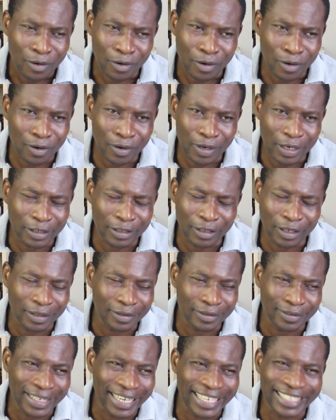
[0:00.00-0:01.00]
go and
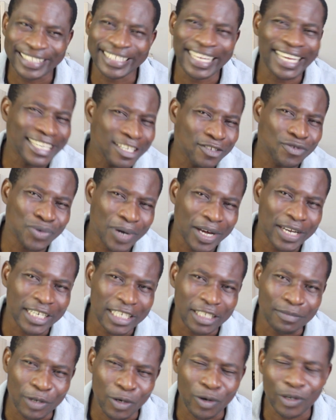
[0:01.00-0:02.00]
extend it to
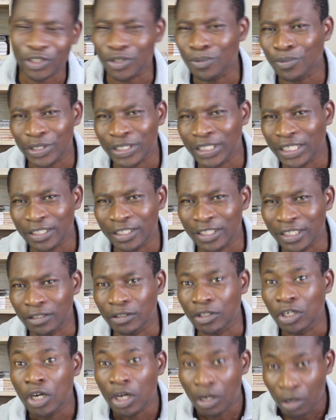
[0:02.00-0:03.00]
others because somebody else
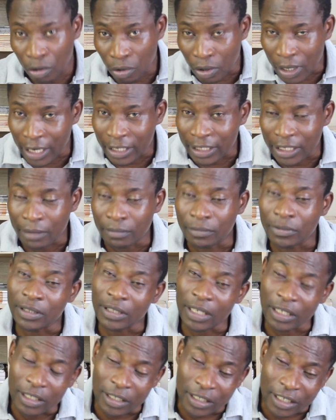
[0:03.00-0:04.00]
did. Look at them,
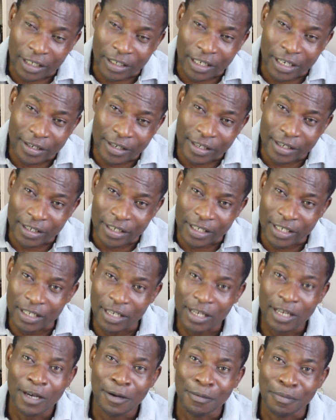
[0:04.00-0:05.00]
study their
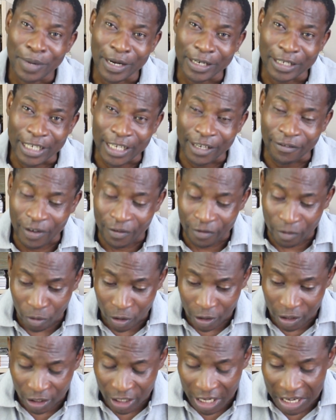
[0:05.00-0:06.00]
tendencies, but give
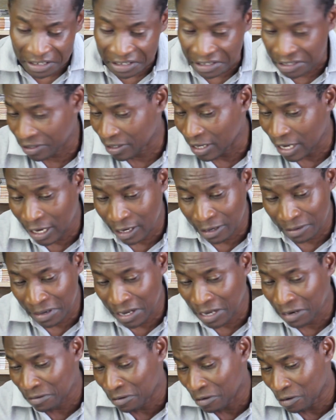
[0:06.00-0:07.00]
everybody chance
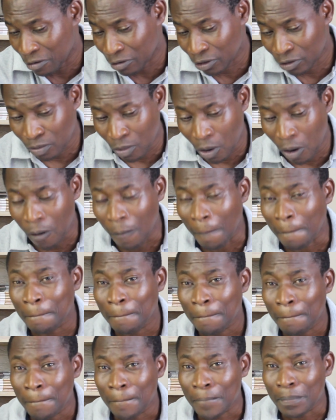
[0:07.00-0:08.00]
and go small
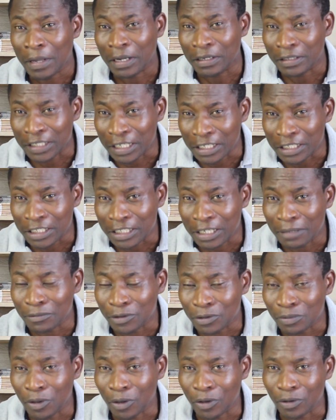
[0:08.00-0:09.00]
and test them
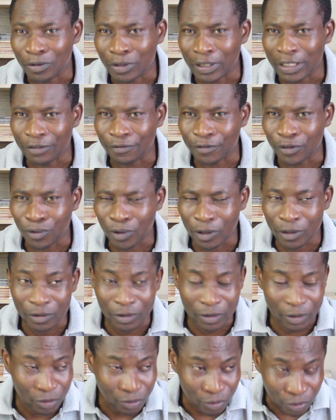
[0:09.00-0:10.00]
small. If you
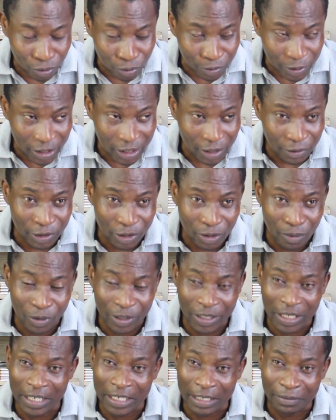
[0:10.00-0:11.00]
want to do business with
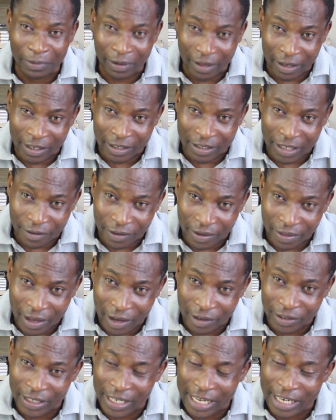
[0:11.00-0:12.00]
somebody and the ten is
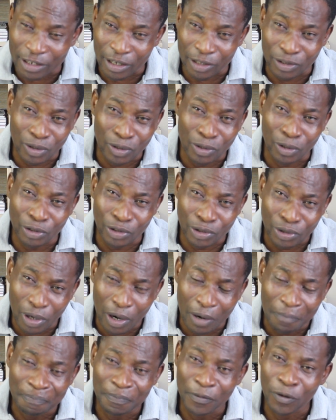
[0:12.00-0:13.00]
100,000 and you're so not
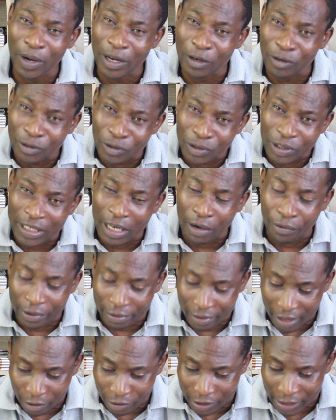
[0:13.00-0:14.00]
sure, why don't you start
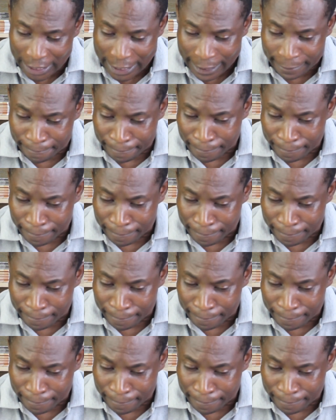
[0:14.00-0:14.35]
with 1,000?